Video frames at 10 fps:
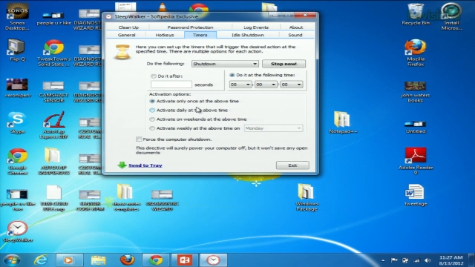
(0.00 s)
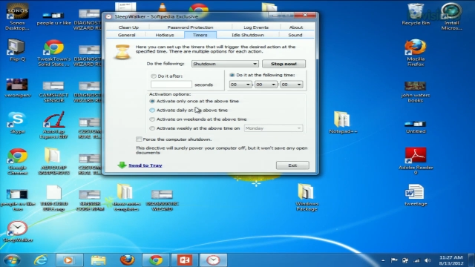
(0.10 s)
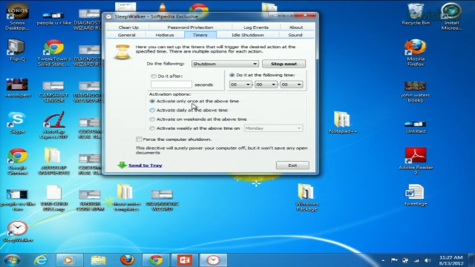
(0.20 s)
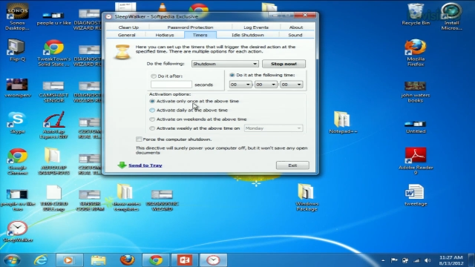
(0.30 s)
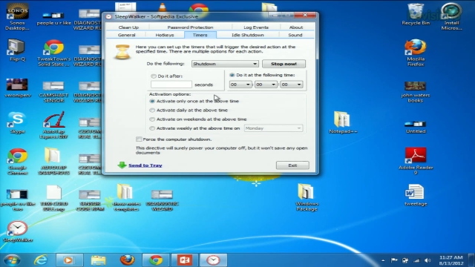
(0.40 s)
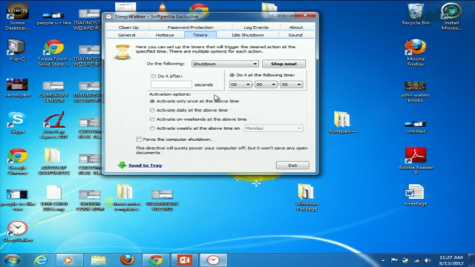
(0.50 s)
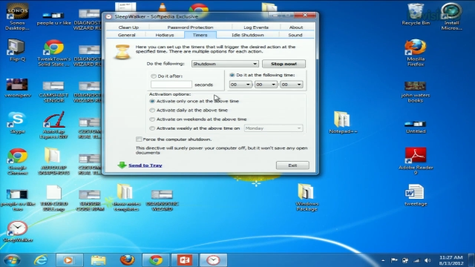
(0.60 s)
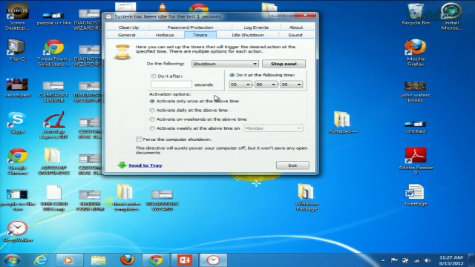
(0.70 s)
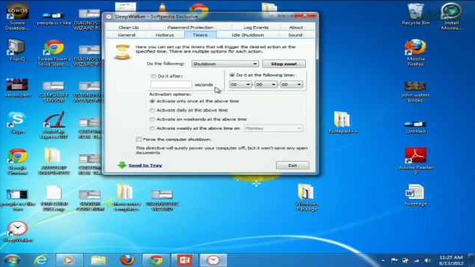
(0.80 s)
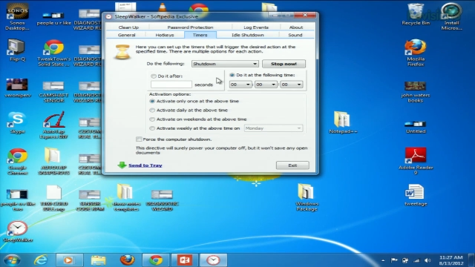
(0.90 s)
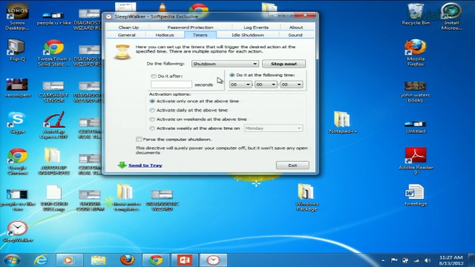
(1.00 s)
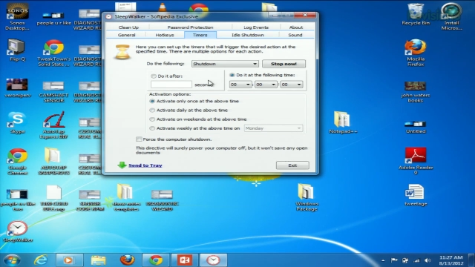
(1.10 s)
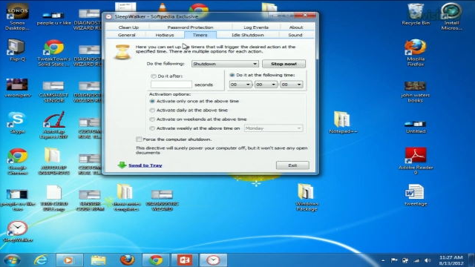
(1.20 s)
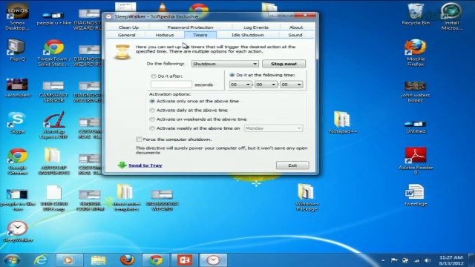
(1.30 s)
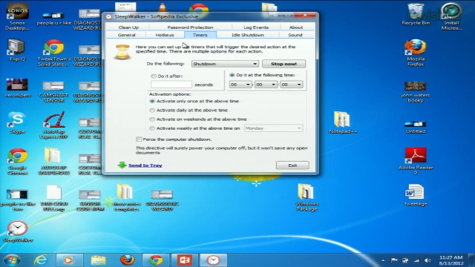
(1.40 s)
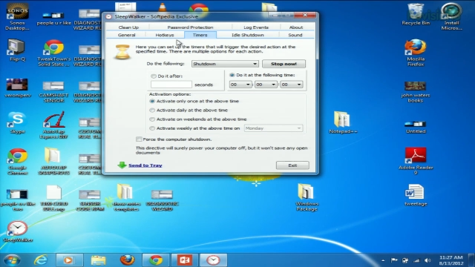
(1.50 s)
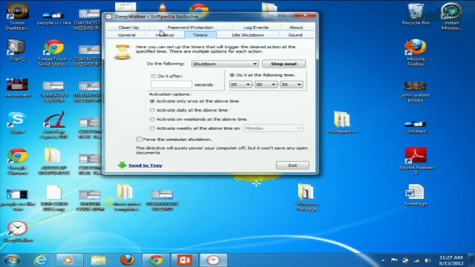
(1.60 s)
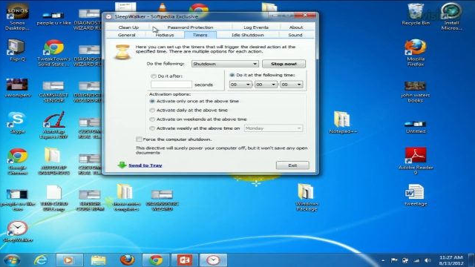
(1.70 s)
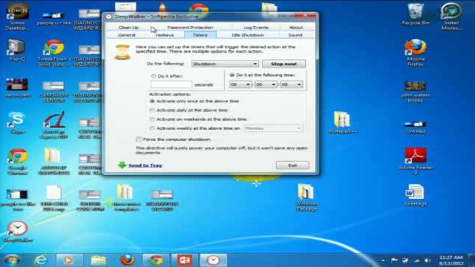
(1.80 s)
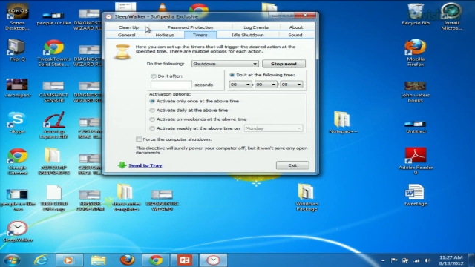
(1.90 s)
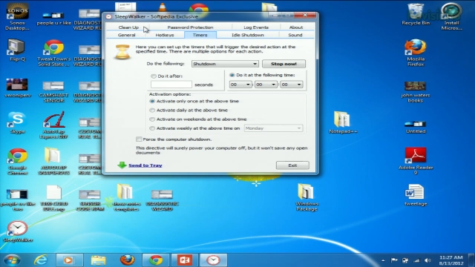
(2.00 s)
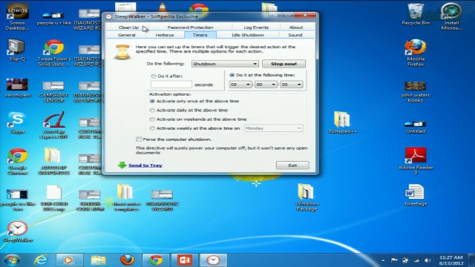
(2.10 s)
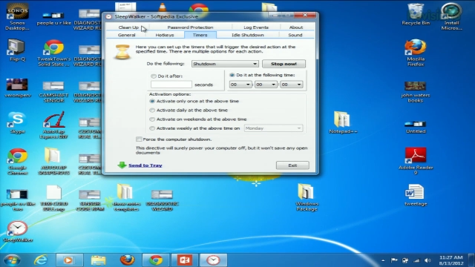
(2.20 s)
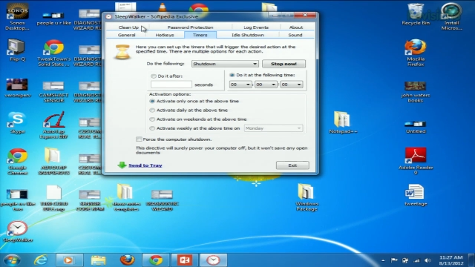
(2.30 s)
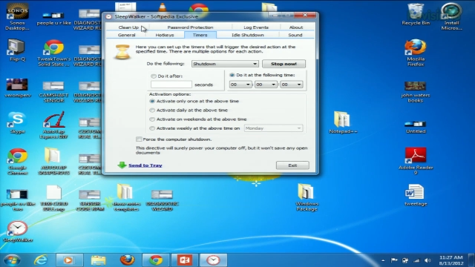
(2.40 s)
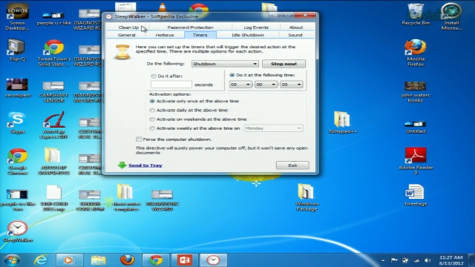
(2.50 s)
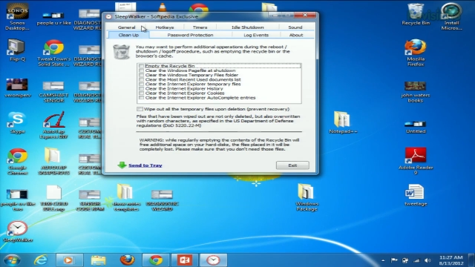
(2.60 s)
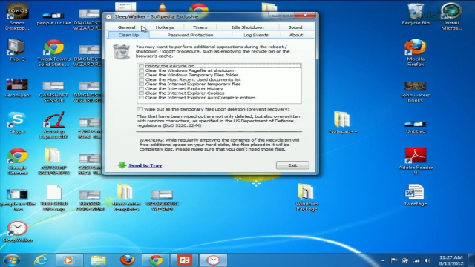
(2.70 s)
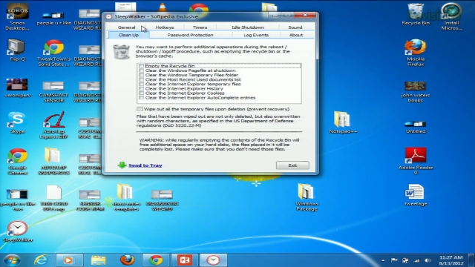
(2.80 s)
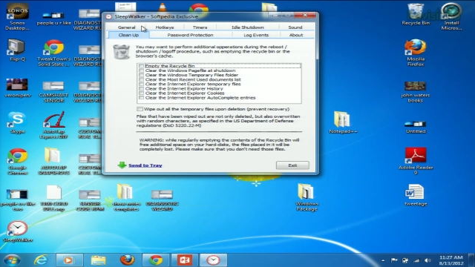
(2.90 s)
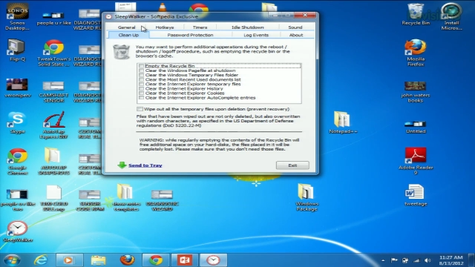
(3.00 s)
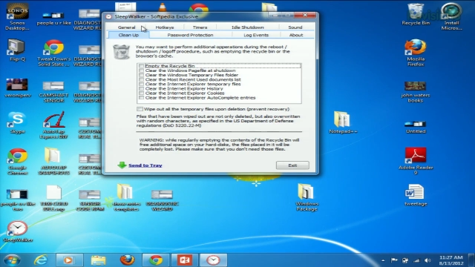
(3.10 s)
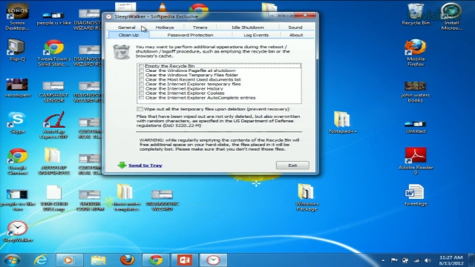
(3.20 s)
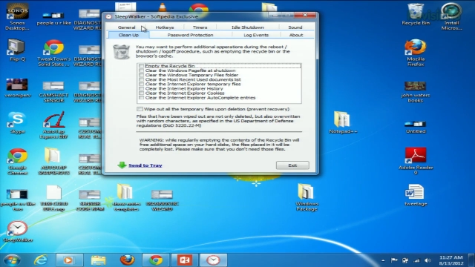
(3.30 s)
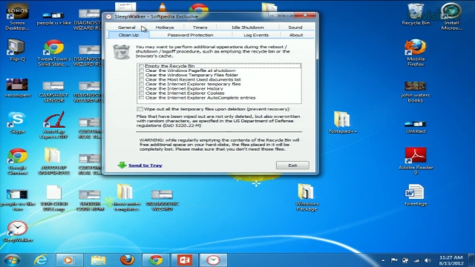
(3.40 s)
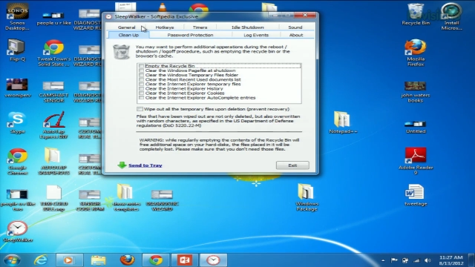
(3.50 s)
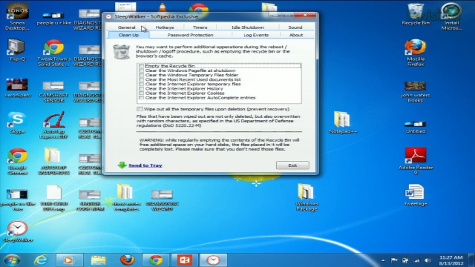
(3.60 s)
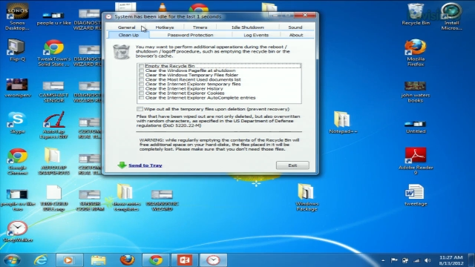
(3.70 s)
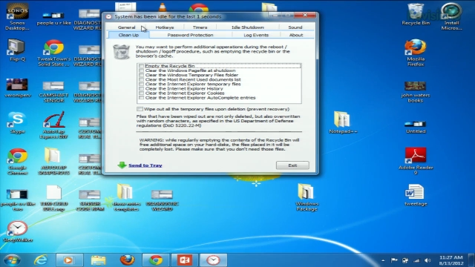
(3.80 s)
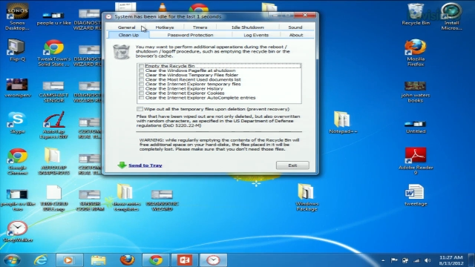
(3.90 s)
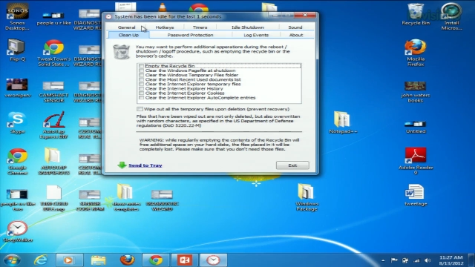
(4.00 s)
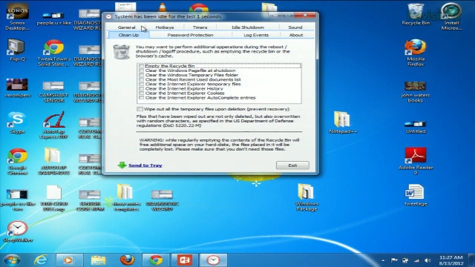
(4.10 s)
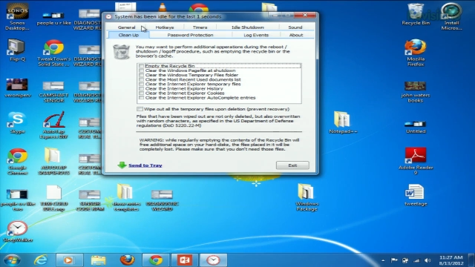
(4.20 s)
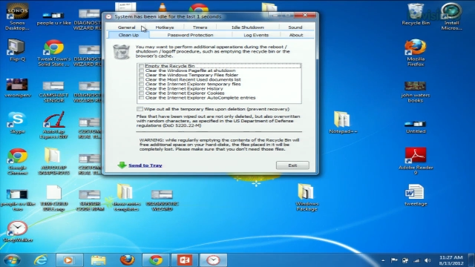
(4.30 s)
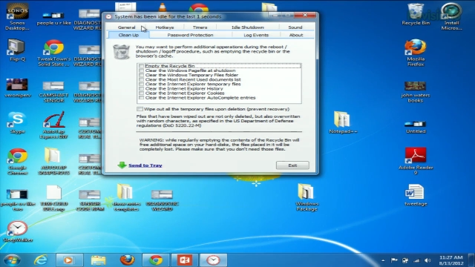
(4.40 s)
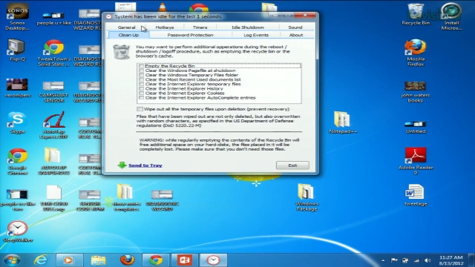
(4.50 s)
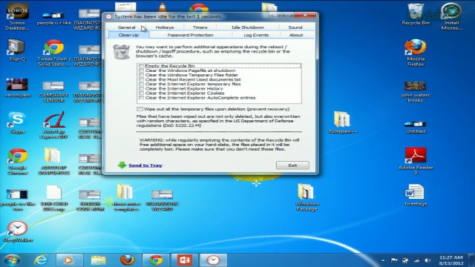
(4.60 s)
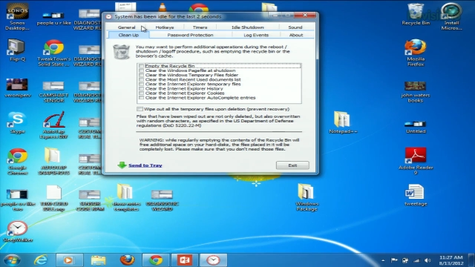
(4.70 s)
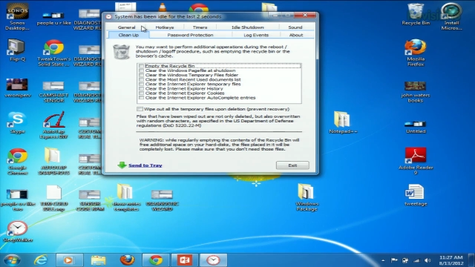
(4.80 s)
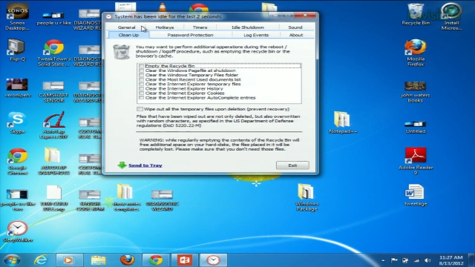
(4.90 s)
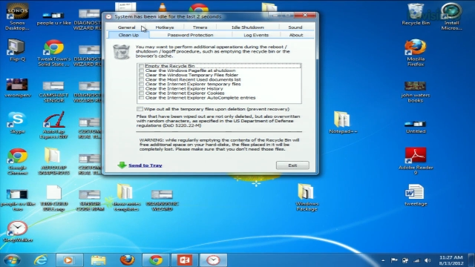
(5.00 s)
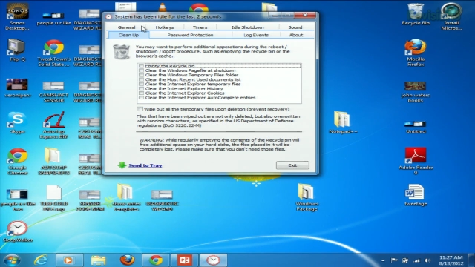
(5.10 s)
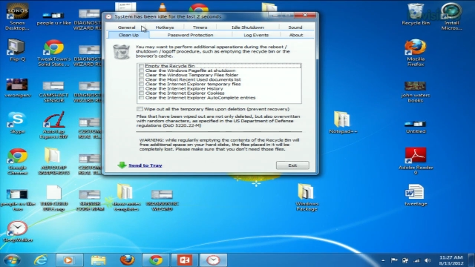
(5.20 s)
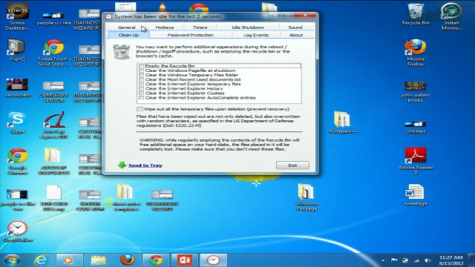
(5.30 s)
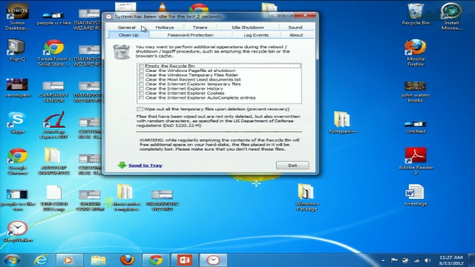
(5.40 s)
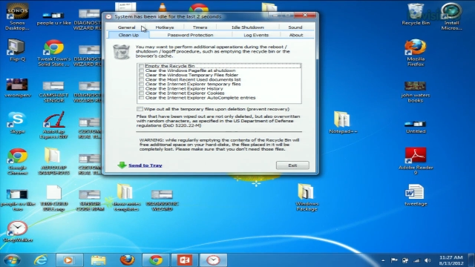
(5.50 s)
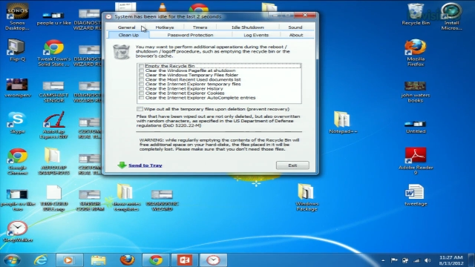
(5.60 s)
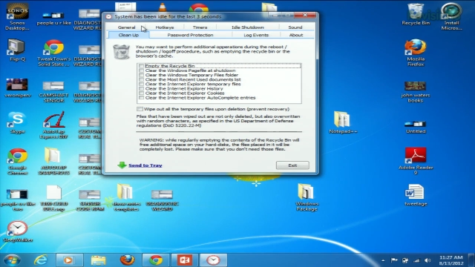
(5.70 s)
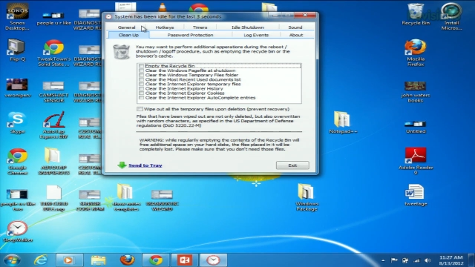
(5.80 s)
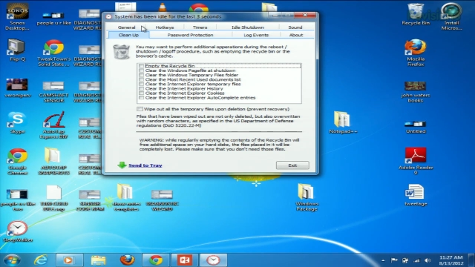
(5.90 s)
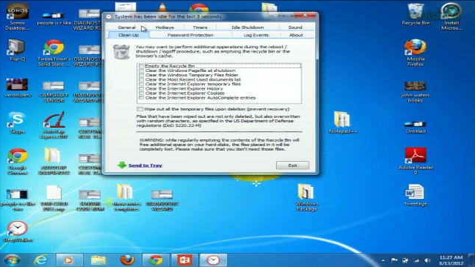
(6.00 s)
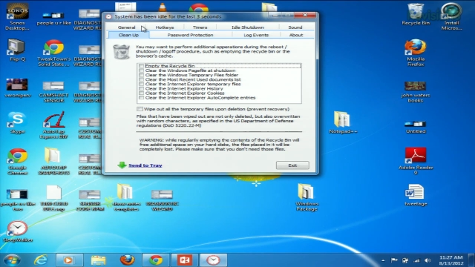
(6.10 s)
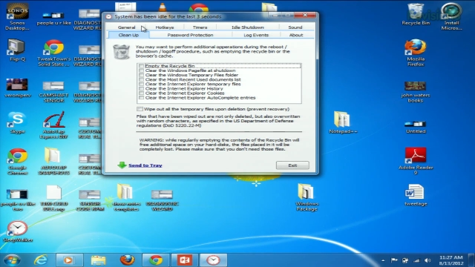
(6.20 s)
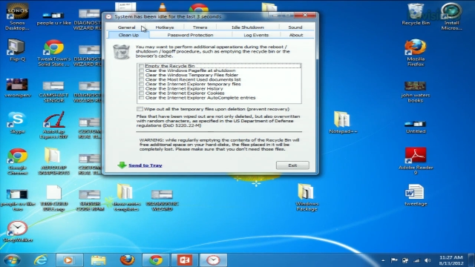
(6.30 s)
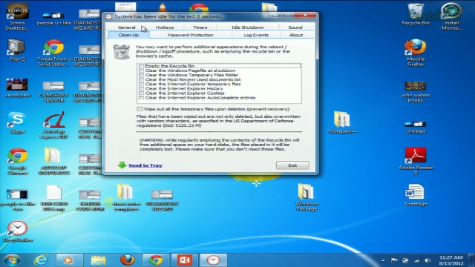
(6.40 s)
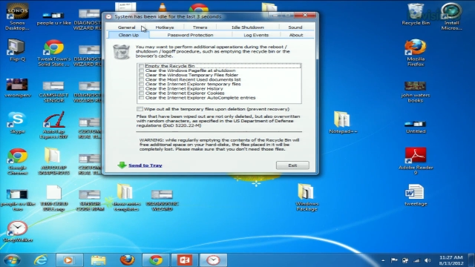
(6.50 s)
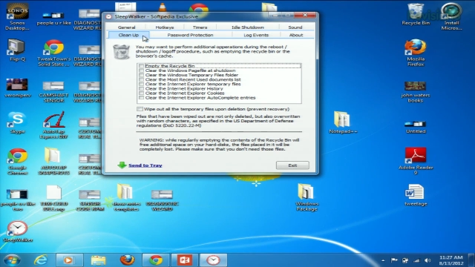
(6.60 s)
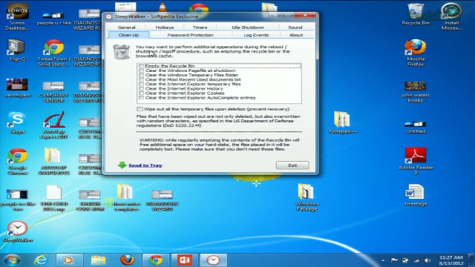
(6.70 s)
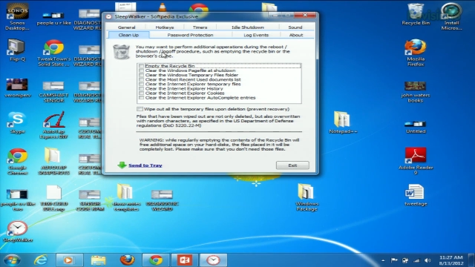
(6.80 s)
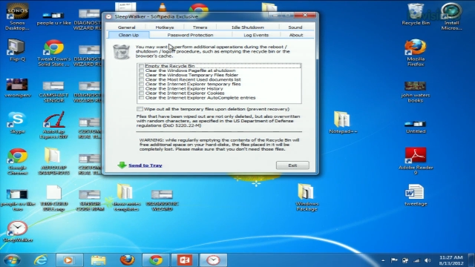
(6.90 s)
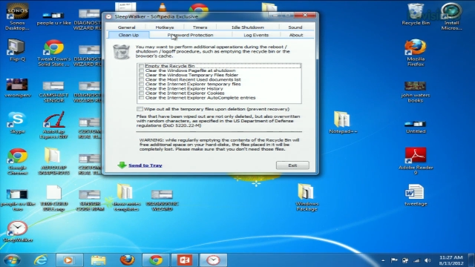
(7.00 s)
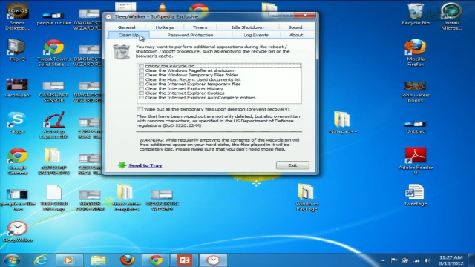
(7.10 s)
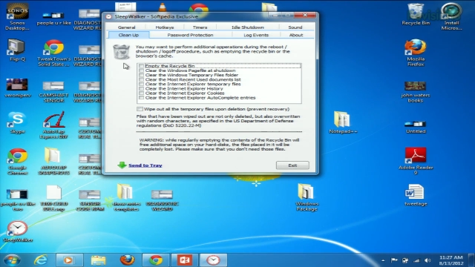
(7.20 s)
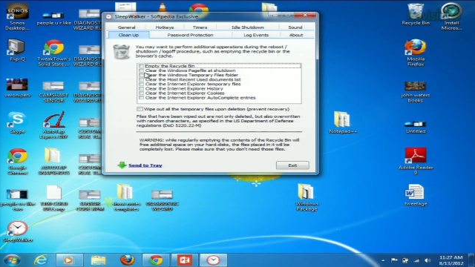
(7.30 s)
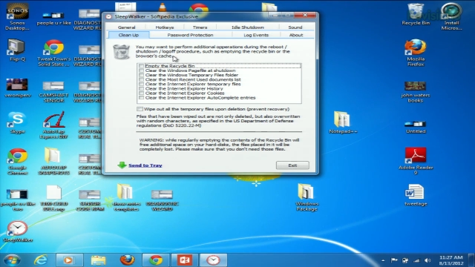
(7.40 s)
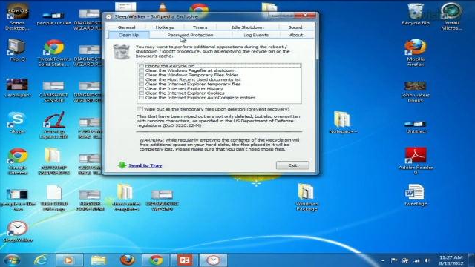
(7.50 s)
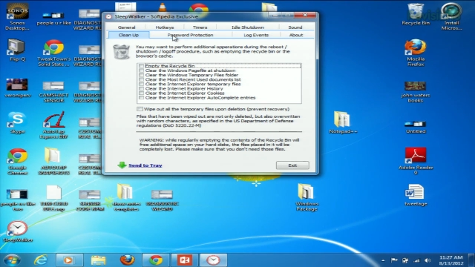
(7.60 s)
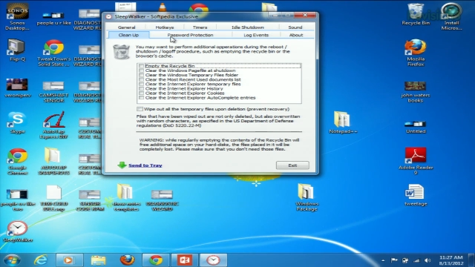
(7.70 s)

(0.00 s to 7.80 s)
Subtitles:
[unreadable: no face in view]